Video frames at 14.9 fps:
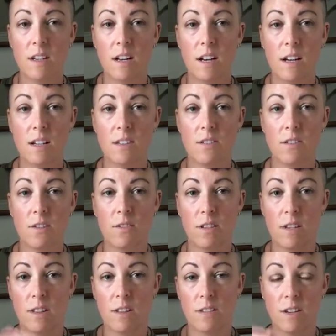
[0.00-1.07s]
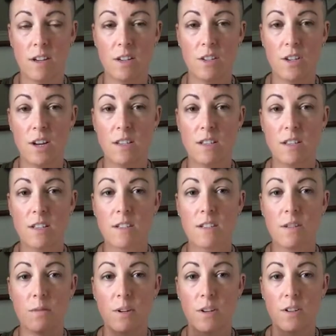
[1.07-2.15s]
And slowly they'll get adjusted
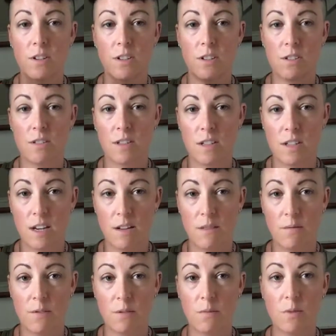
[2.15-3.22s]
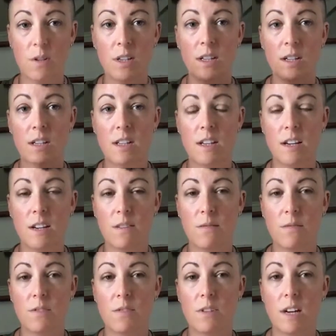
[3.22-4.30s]
to where you're just doing canned food morning, canned
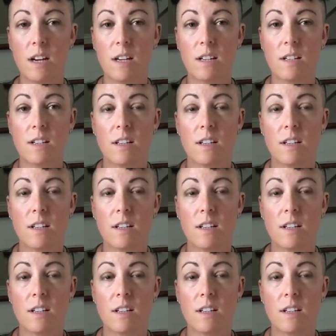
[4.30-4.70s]
food night.